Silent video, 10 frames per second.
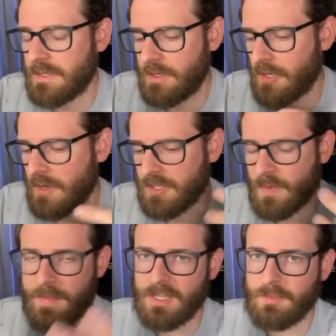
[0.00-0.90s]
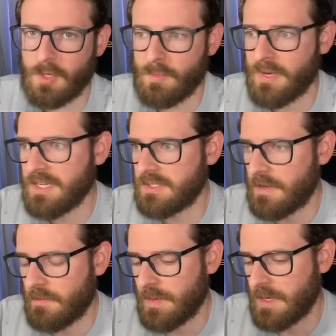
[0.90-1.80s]
I just went back to my normal Next
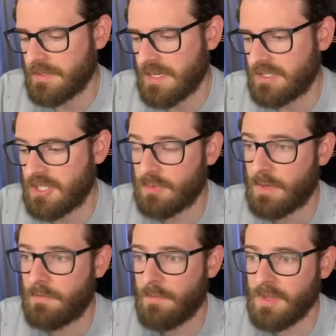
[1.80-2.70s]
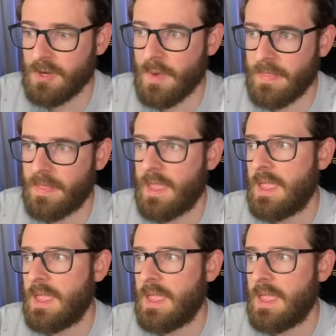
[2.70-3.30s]
stuff because that's just what I'm familiar with.